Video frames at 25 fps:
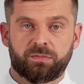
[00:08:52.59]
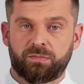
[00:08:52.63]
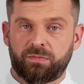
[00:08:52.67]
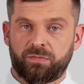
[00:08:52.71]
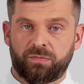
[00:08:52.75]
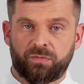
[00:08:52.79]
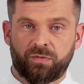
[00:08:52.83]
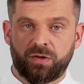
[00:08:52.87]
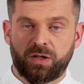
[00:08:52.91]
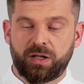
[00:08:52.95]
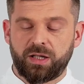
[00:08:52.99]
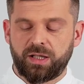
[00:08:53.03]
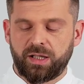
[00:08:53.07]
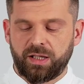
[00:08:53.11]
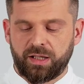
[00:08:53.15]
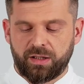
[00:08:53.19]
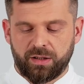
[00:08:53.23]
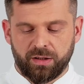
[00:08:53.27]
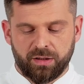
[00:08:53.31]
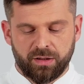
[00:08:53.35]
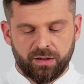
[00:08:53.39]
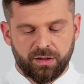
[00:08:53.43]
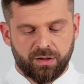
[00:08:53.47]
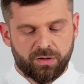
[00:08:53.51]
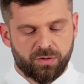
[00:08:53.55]
really
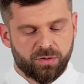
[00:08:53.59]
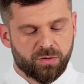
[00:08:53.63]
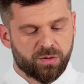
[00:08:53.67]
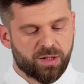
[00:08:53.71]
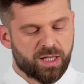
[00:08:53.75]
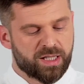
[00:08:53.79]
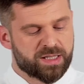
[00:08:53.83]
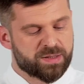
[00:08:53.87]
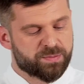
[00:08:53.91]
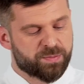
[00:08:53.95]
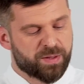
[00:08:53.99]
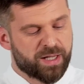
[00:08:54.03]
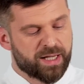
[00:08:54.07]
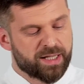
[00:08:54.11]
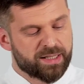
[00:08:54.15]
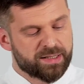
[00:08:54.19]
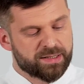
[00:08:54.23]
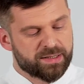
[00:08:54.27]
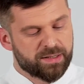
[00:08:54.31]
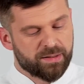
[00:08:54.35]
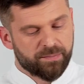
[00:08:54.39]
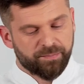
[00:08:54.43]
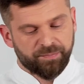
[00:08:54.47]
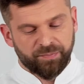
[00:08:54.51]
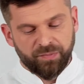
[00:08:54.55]
uh, cool
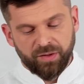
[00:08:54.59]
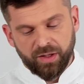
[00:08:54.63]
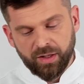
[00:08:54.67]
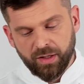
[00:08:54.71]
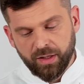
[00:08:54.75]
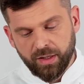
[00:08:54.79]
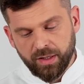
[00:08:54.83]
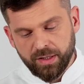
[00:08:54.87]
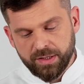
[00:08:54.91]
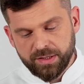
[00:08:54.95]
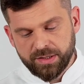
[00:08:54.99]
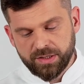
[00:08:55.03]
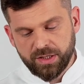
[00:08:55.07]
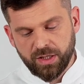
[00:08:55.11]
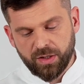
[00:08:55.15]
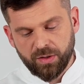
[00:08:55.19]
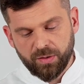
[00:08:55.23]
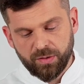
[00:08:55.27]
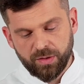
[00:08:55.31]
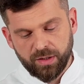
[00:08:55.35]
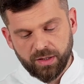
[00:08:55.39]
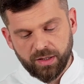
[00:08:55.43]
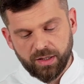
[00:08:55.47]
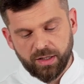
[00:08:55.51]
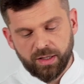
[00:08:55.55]
explained.
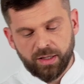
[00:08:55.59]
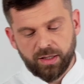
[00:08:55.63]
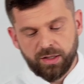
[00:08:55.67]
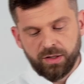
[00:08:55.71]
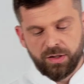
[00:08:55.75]
So uh,